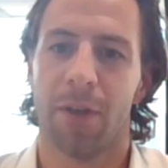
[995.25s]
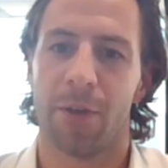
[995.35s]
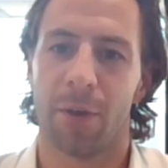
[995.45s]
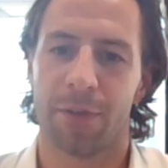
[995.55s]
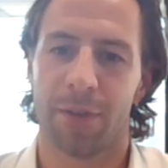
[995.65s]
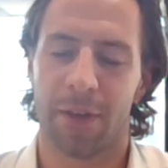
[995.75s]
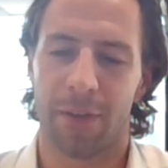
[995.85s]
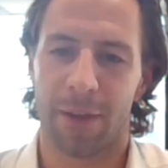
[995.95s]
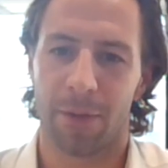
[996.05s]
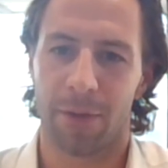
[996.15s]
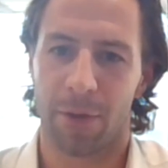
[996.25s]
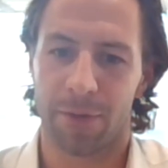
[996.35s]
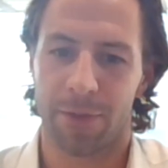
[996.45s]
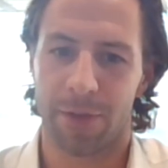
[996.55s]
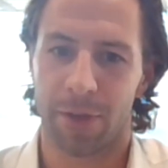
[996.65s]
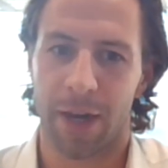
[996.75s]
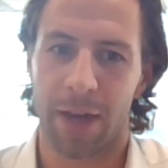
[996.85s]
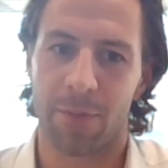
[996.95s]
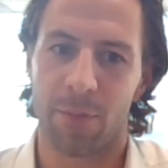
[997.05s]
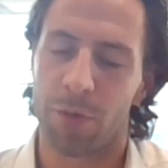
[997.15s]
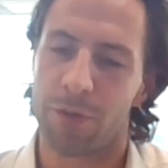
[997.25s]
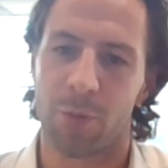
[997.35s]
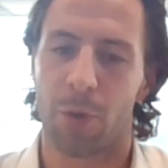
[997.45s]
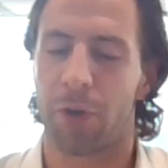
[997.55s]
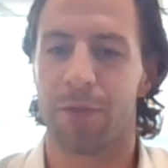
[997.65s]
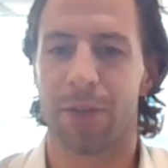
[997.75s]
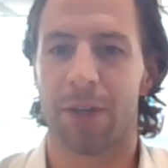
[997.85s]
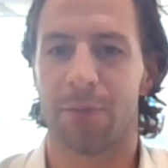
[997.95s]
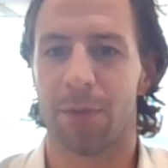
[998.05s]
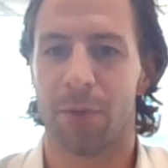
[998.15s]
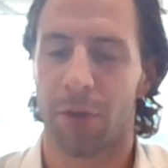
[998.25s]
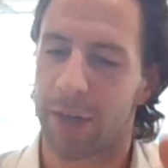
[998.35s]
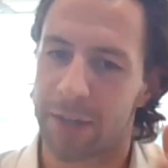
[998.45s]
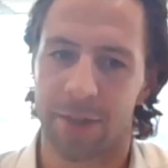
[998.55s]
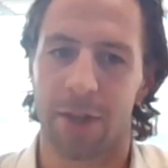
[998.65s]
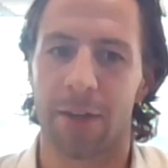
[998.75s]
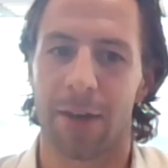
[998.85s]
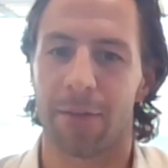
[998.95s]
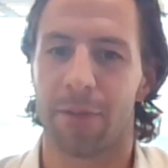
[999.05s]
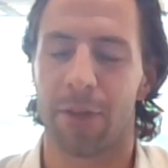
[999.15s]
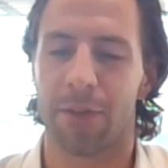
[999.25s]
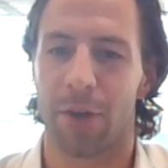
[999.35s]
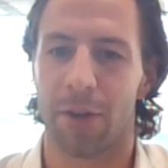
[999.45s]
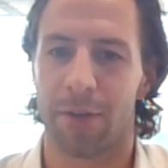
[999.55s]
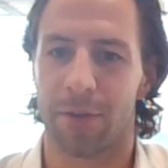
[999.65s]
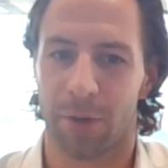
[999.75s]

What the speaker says: You're often, you're often going to have more than just one conversation. You're not going to get turned down at the first night.